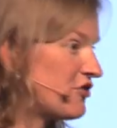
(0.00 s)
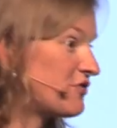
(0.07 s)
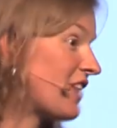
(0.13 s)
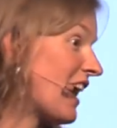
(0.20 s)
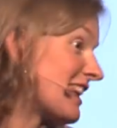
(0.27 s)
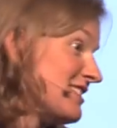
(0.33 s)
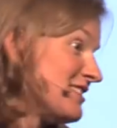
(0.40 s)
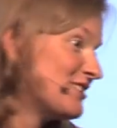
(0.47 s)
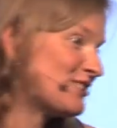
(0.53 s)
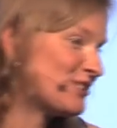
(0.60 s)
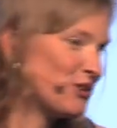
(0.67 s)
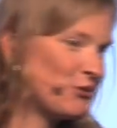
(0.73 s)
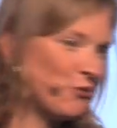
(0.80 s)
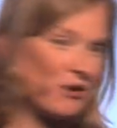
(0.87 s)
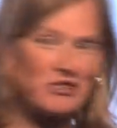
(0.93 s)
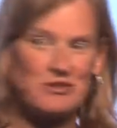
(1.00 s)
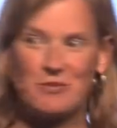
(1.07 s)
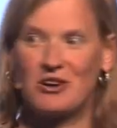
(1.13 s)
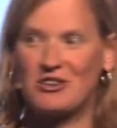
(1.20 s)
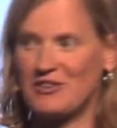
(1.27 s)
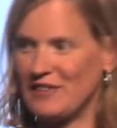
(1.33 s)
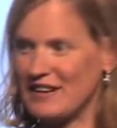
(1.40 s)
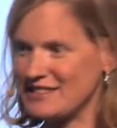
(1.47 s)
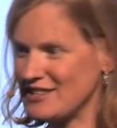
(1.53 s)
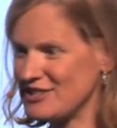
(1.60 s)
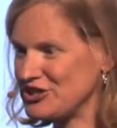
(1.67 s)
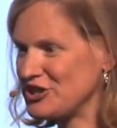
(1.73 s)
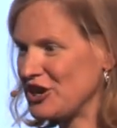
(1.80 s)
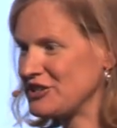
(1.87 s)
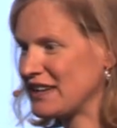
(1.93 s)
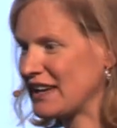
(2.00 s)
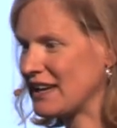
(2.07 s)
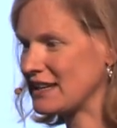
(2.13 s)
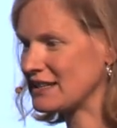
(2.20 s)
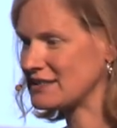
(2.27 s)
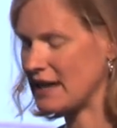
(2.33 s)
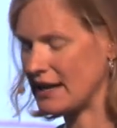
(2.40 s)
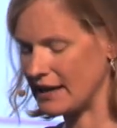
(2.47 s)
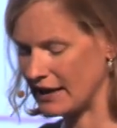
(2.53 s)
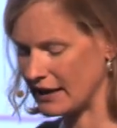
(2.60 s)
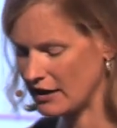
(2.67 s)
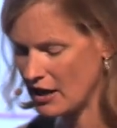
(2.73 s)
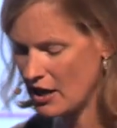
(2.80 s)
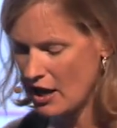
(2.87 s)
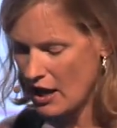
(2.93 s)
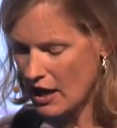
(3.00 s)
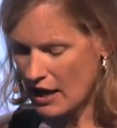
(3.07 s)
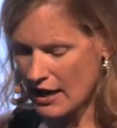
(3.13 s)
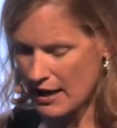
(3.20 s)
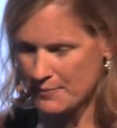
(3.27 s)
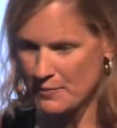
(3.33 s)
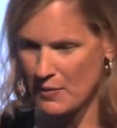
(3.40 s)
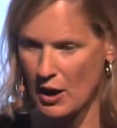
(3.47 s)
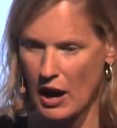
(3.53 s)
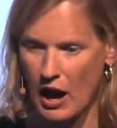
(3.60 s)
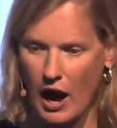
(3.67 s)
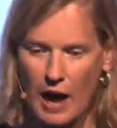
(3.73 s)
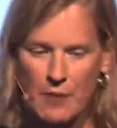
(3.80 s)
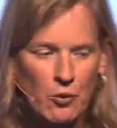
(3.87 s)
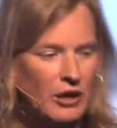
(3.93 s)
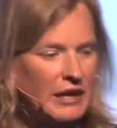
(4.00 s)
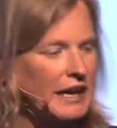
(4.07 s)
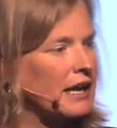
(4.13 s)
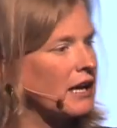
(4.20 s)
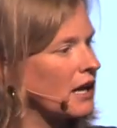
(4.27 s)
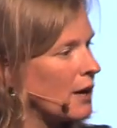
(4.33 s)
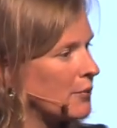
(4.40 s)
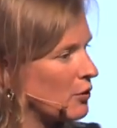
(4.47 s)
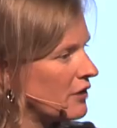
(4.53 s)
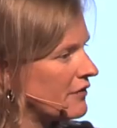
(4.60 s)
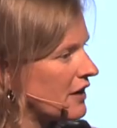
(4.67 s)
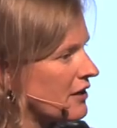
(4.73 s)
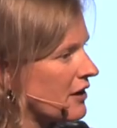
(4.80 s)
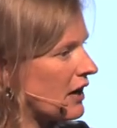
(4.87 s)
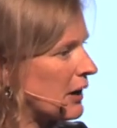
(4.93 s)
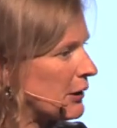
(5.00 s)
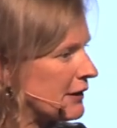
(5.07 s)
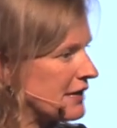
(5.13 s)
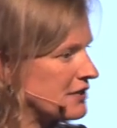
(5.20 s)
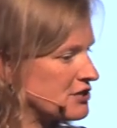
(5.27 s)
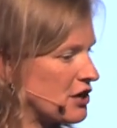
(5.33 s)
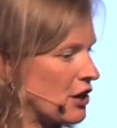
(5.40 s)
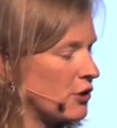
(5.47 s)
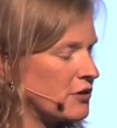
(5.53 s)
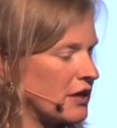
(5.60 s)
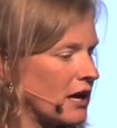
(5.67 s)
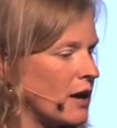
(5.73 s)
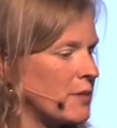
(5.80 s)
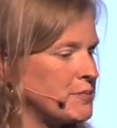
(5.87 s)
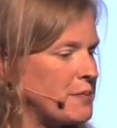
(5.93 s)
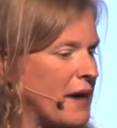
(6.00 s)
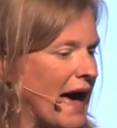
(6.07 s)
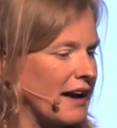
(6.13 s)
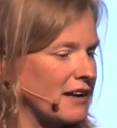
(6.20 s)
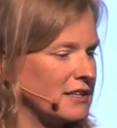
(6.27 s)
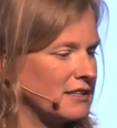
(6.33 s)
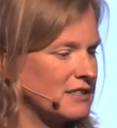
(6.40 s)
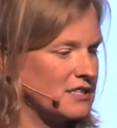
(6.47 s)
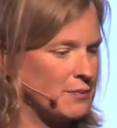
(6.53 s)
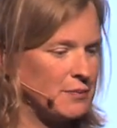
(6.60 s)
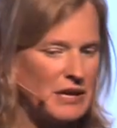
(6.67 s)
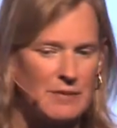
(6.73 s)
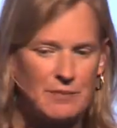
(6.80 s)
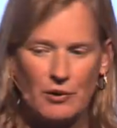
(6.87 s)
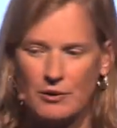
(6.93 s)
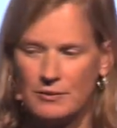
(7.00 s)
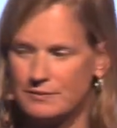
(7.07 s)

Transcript: That's where smart devices start to get exciting. Um, I'm working in a couple of other areas, though, that come back to people.